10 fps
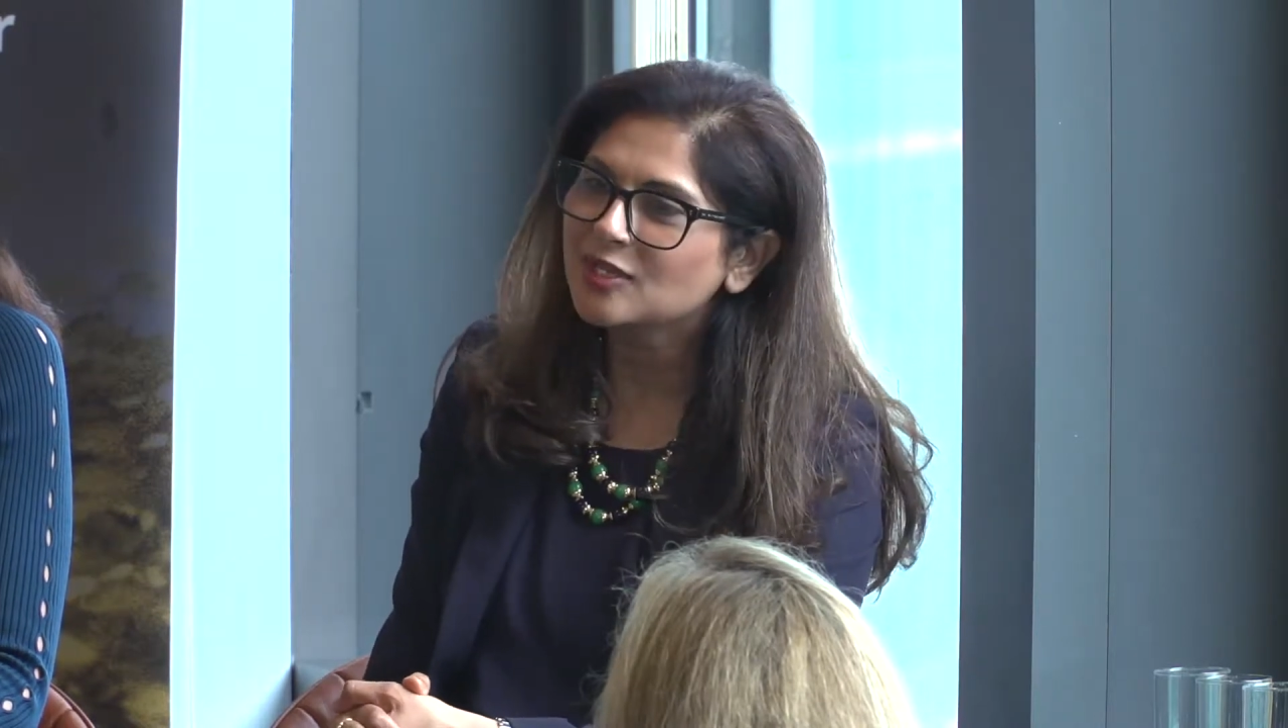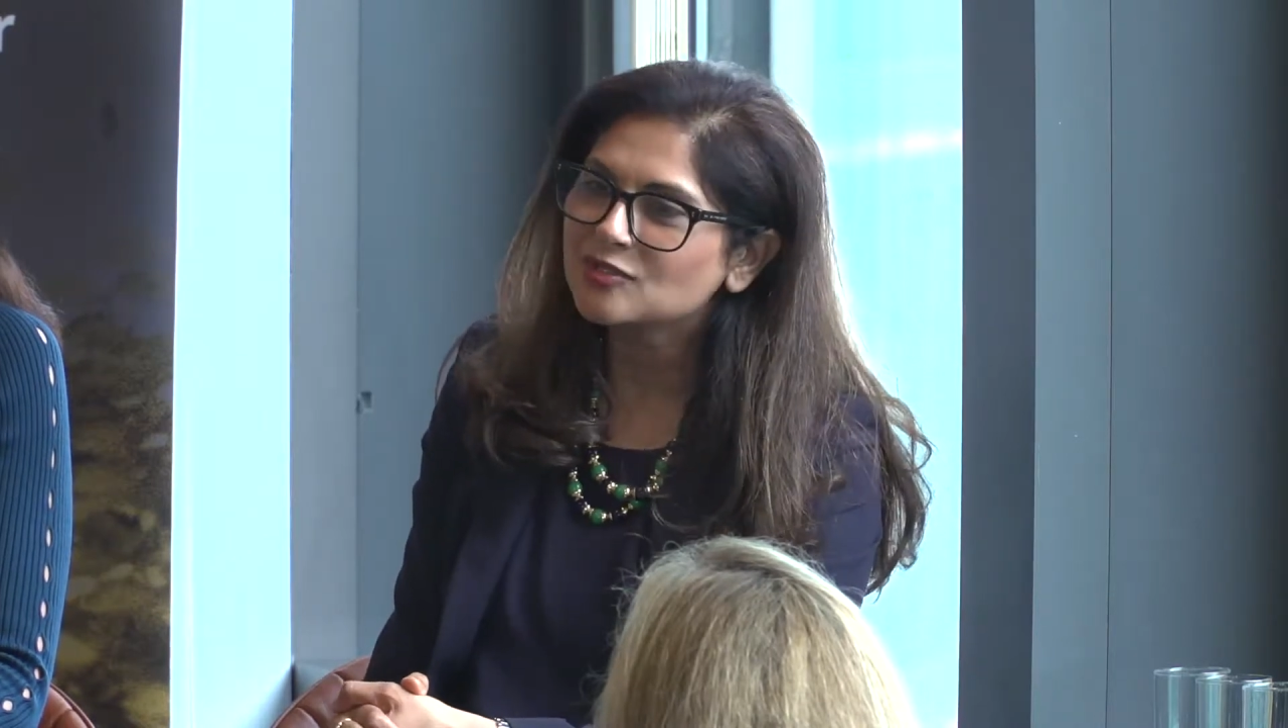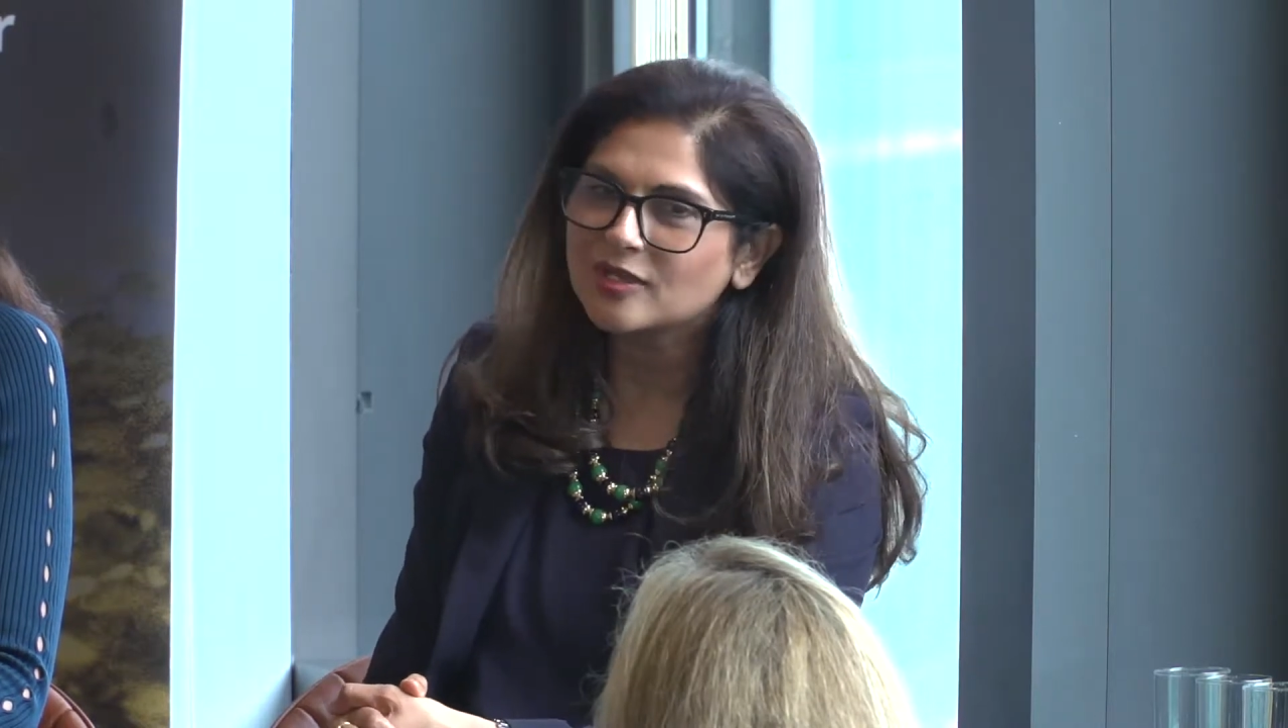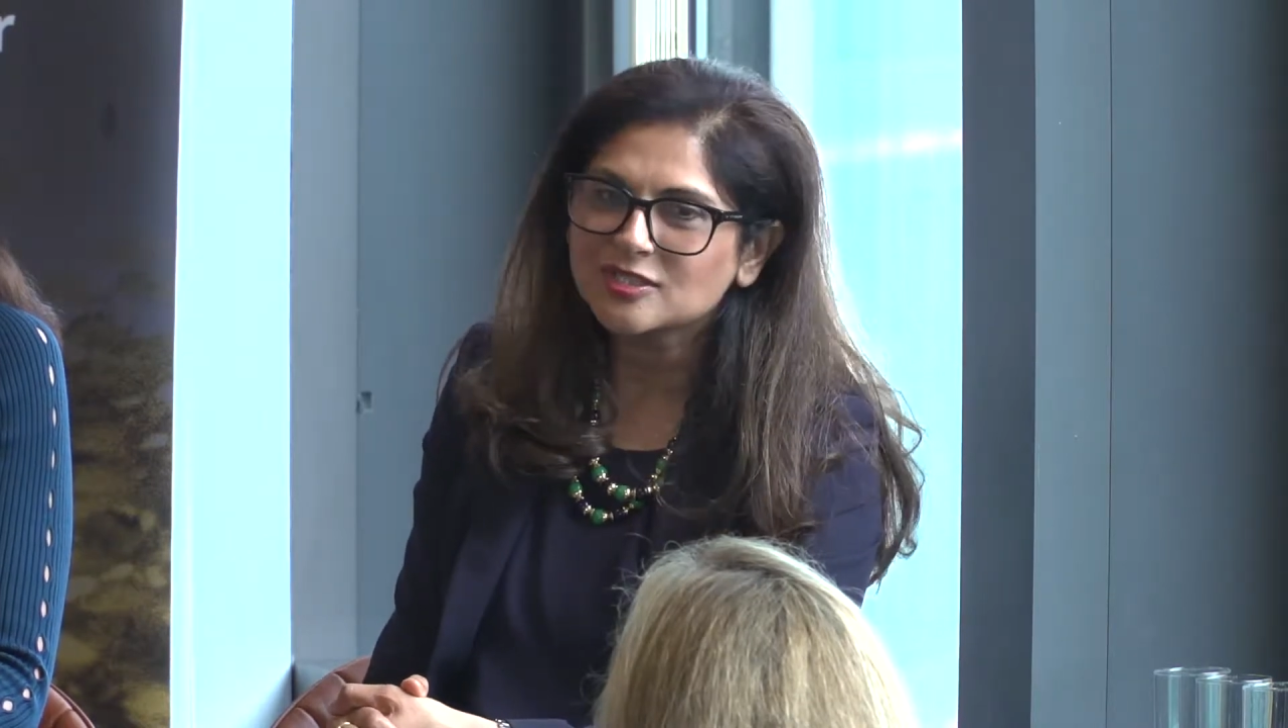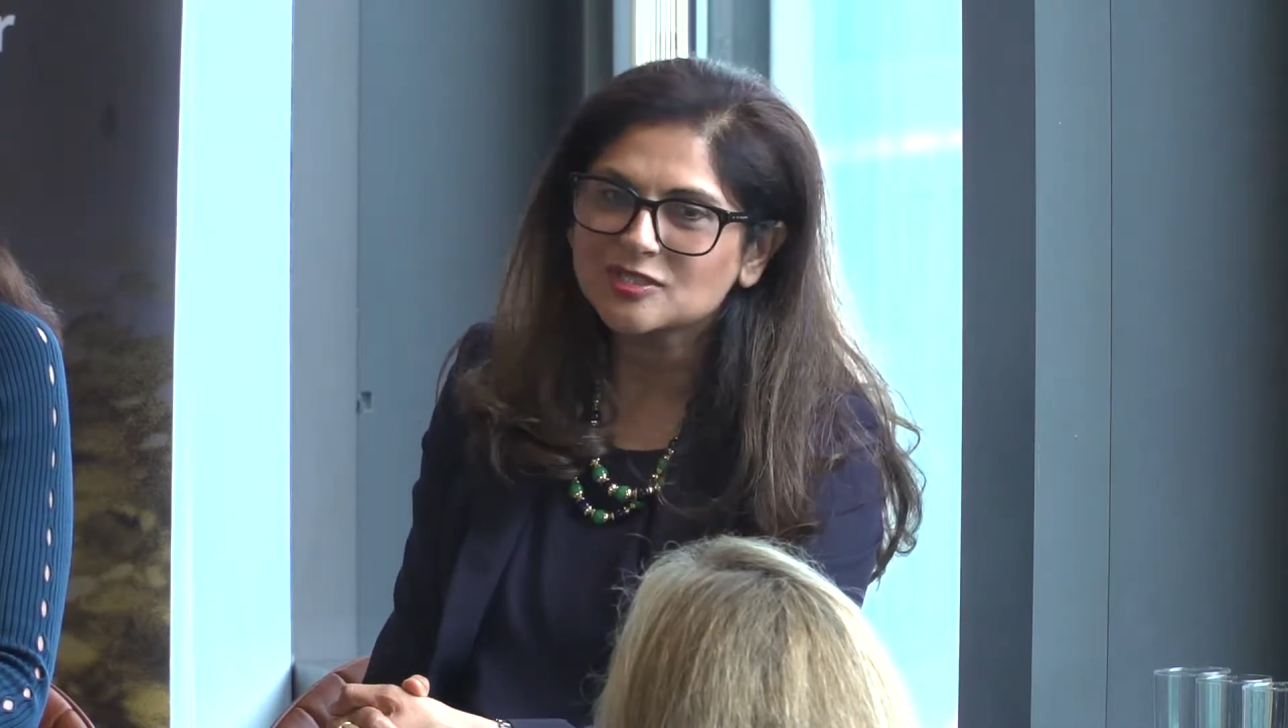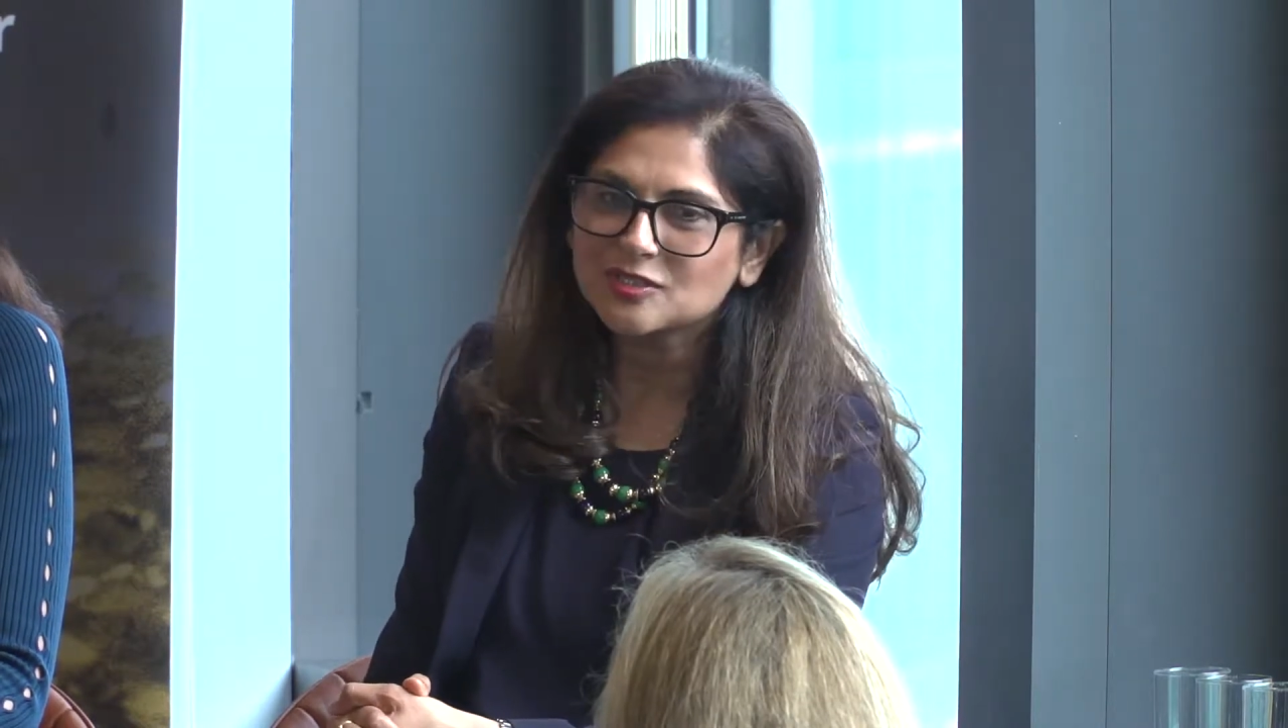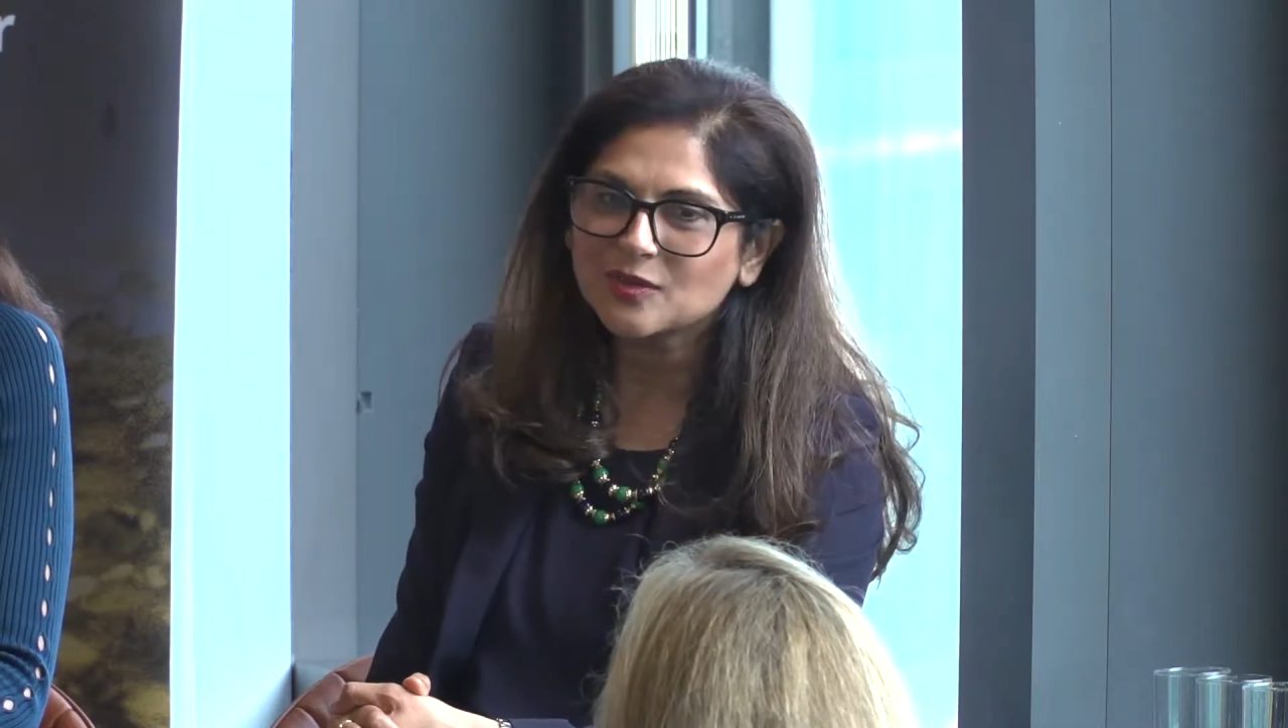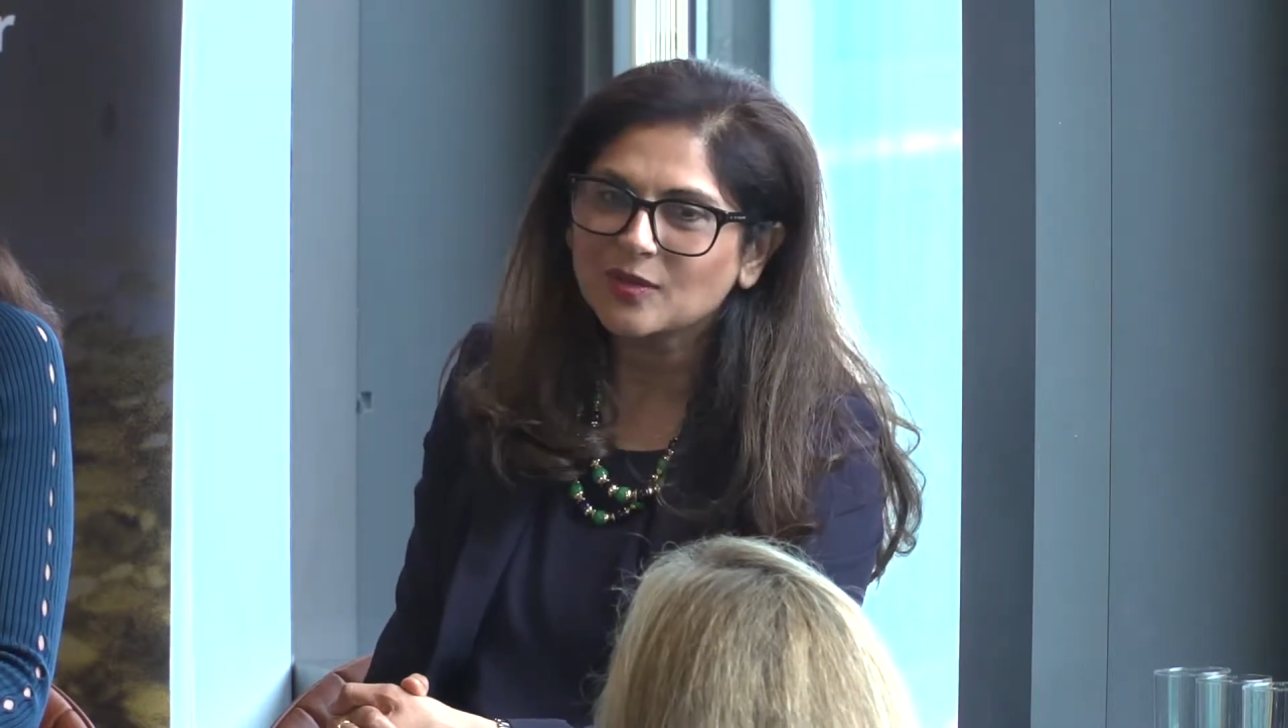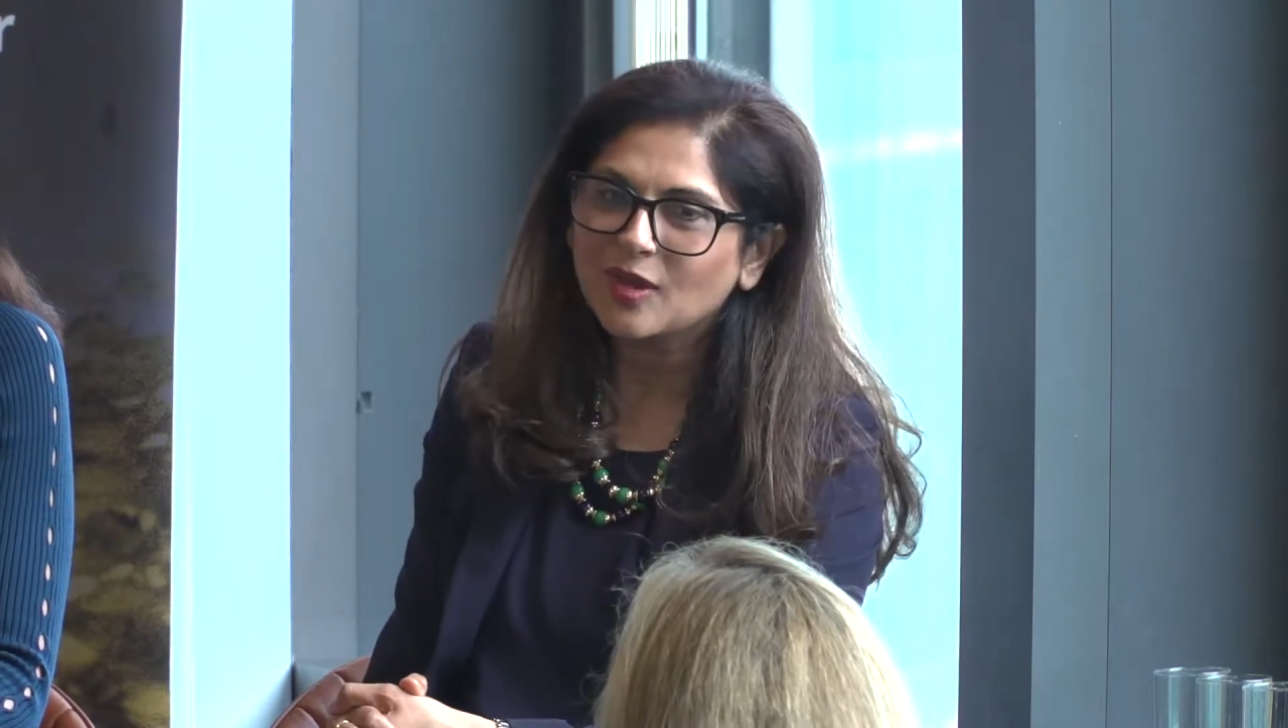trying to